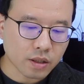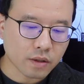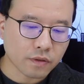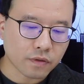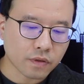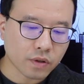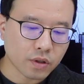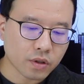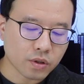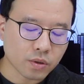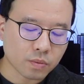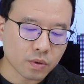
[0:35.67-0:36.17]
The
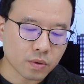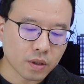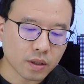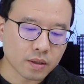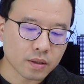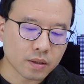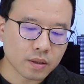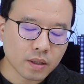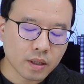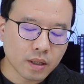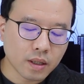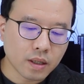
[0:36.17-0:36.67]
first
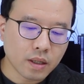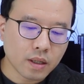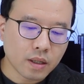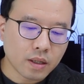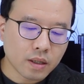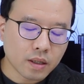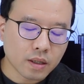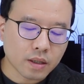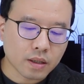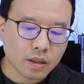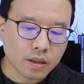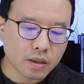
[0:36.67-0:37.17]
one
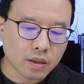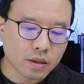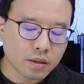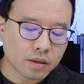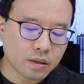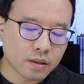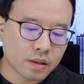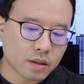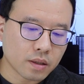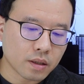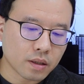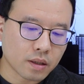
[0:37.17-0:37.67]

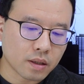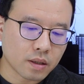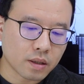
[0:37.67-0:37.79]
occurred